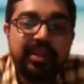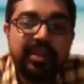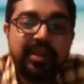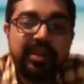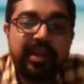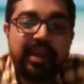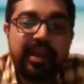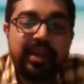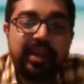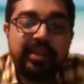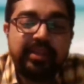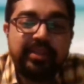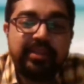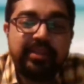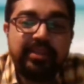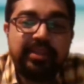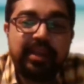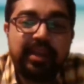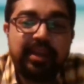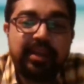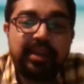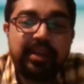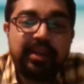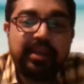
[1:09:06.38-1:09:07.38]

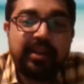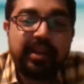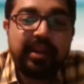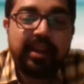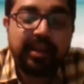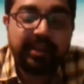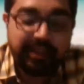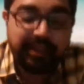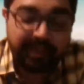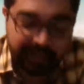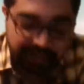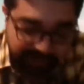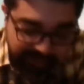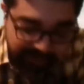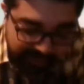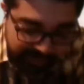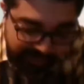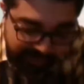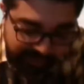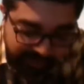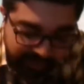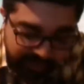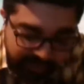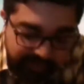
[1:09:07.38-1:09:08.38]

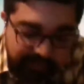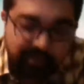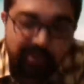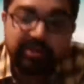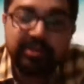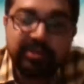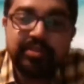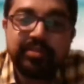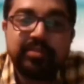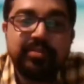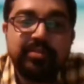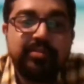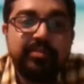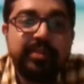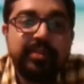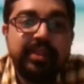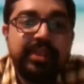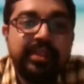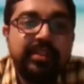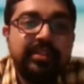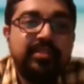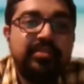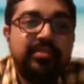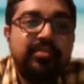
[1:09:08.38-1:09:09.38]
I have also
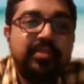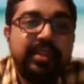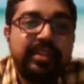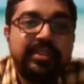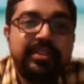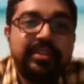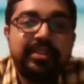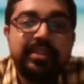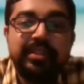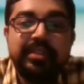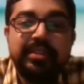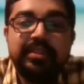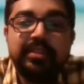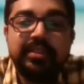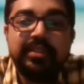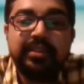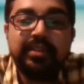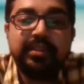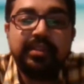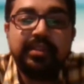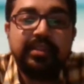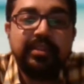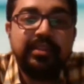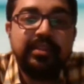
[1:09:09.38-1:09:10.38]
been interested
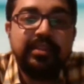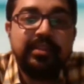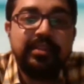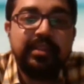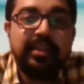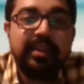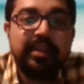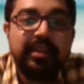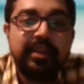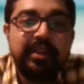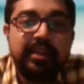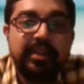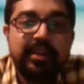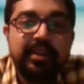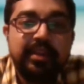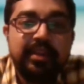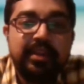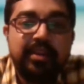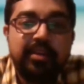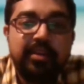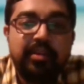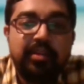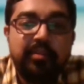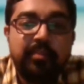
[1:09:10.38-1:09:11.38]
in
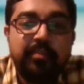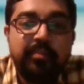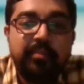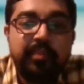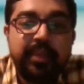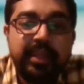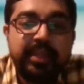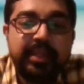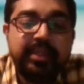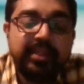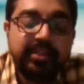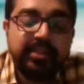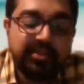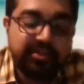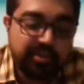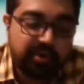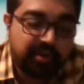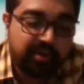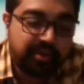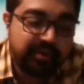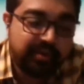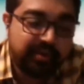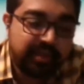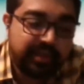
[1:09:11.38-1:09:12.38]
many
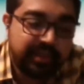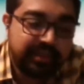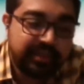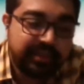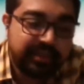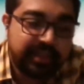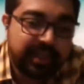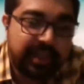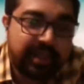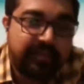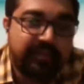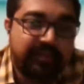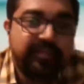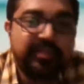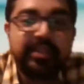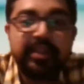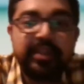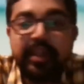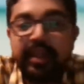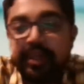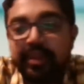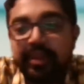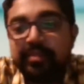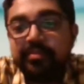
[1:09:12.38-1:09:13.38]
genres,
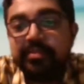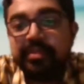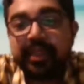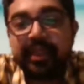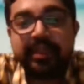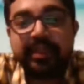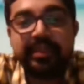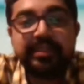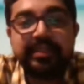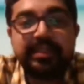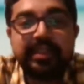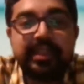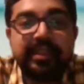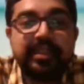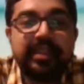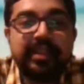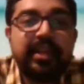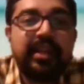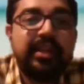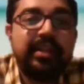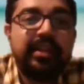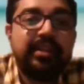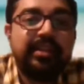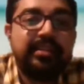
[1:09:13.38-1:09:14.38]
afterlives, and
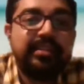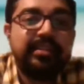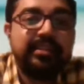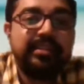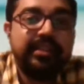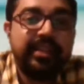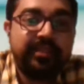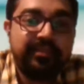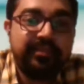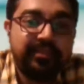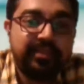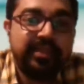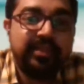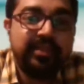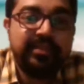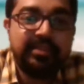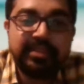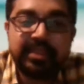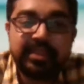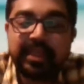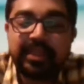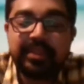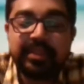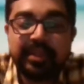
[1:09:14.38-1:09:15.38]
satire
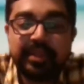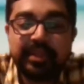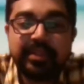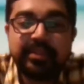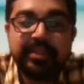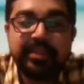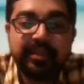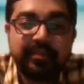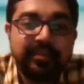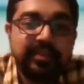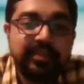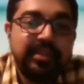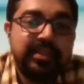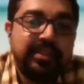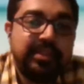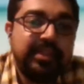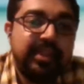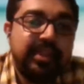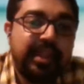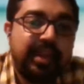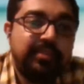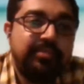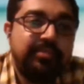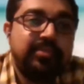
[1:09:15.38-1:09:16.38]

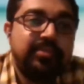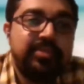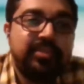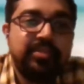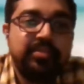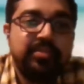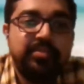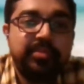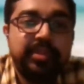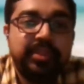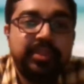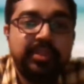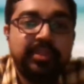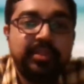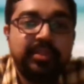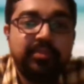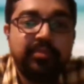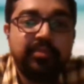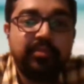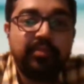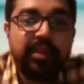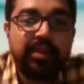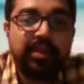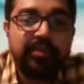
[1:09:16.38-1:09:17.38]
definitely happens to be
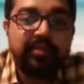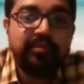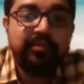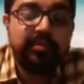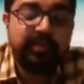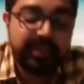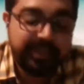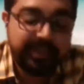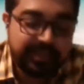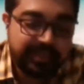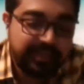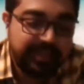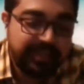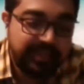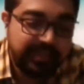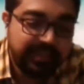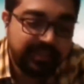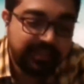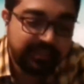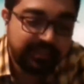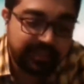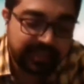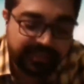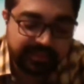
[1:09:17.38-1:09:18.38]
one of my key
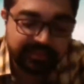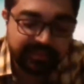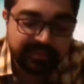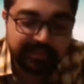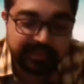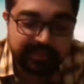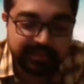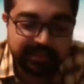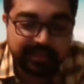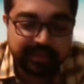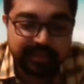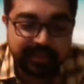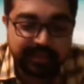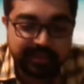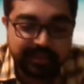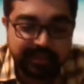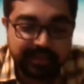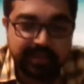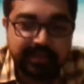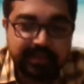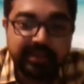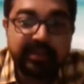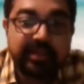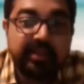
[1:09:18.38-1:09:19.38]
interests
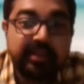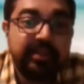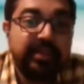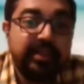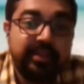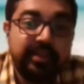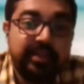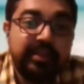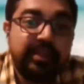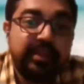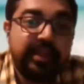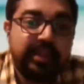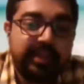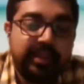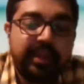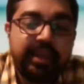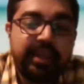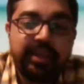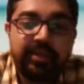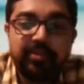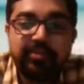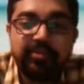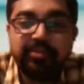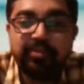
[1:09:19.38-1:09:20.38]

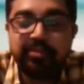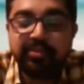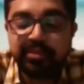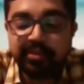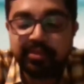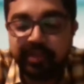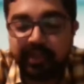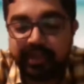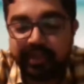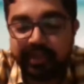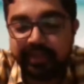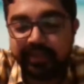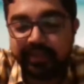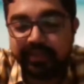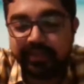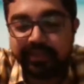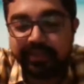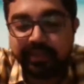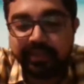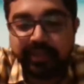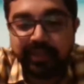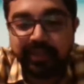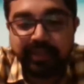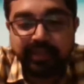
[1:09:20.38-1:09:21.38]
along those
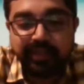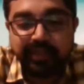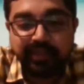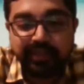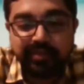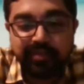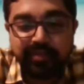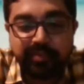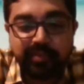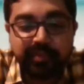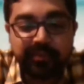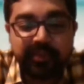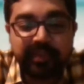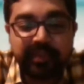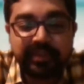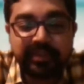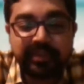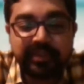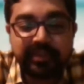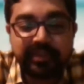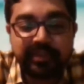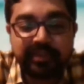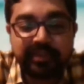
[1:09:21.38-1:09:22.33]
lines. So, Professor,